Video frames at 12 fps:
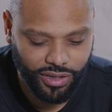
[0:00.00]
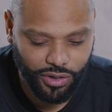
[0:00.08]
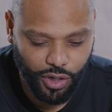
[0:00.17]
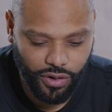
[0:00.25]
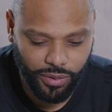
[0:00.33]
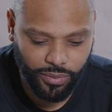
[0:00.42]

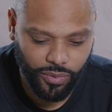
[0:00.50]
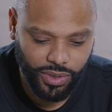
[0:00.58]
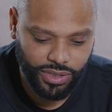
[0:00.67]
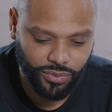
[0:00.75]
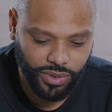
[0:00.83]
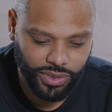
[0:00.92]
Europe. We
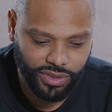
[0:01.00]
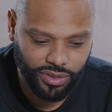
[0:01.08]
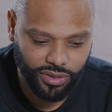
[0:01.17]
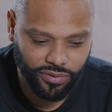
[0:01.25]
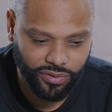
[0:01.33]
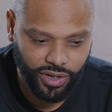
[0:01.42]
went, we went
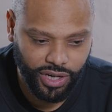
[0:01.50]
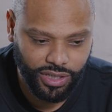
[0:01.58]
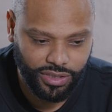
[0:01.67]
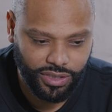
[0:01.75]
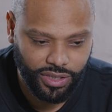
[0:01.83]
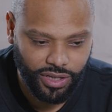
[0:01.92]
to
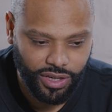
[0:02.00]
France.